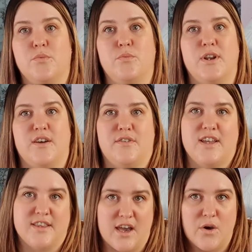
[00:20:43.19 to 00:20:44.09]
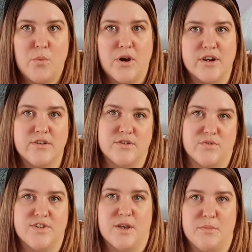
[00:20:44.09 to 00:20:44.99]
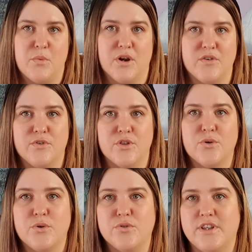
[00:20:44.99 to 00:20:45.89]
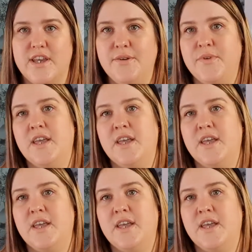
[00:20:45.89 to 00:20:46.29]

when I've had that at work because obviously I'm at work for the whole day